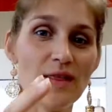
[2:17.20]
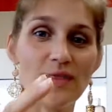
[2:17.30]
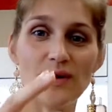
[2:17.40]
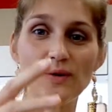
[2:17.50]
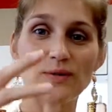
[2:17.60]

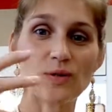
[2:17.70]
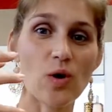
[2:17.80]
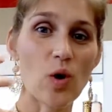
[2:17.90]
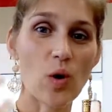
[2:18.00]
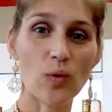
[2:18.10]
those
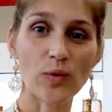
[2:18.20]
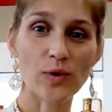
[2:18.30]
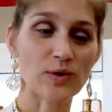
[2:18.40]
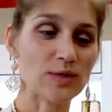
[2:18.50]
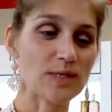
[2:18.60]

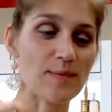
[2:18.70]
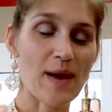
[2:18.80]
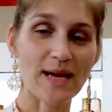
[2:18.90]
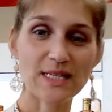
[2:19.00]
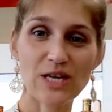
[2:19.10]
odors, the
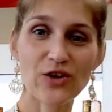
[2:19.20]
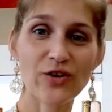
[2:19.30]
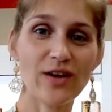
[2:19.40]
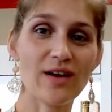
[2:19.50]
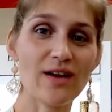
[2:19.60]

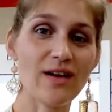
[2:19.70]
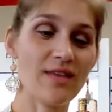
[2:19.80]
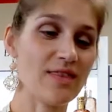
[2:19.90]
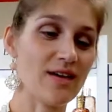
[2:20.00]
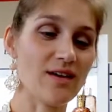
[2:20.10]

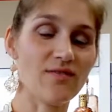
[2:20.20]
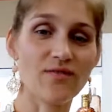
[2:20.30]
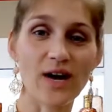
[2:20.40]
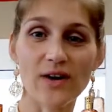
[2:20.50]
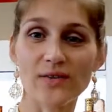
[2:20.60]
bacteria, the
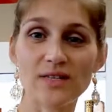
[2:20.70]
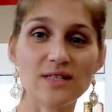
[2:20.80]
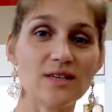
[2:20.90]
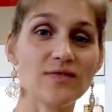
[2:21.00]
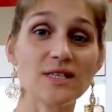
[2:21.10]
virus
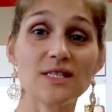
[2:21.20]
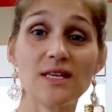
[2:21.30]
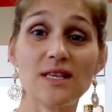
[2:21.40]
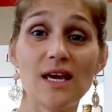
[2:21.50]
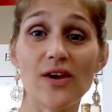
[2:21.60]
stuff that's
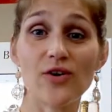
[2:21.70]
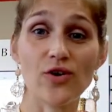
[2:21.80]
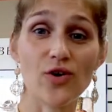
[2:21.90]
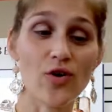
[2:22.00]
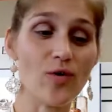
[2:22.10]
in the air in
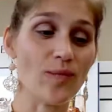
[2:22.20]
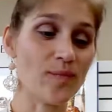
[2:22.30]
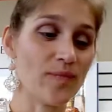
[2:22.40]
your home.